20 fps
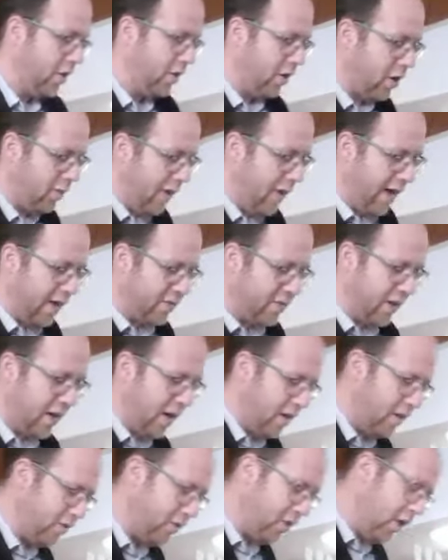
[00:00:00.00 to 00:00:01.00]
The Ramah
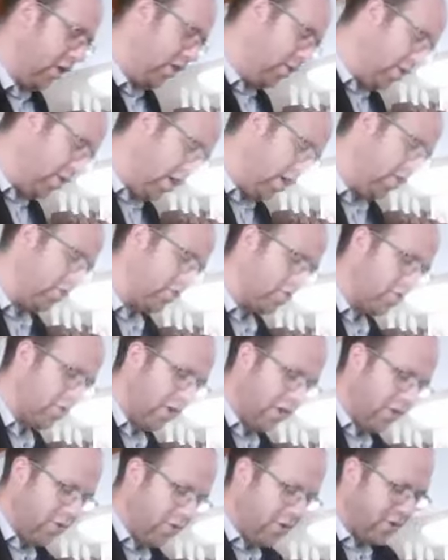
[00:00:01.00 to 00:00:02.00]
says, no, the
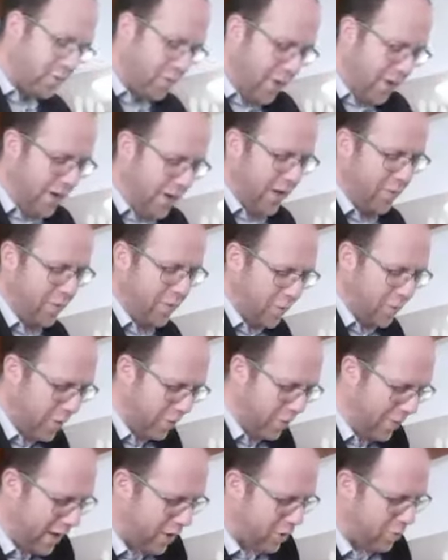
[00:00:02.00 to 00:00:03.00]
Shulchan Aruch is Meka, but
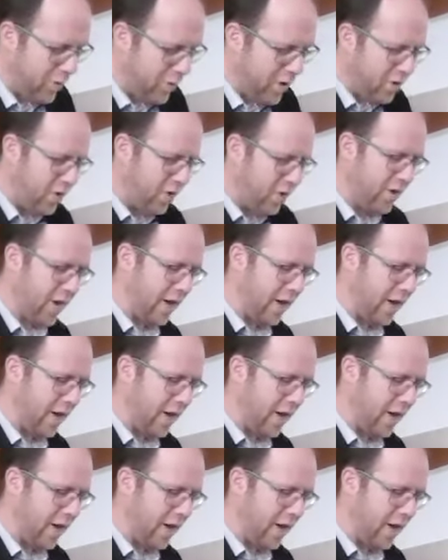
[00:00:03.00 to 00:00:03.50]
we are Machmer.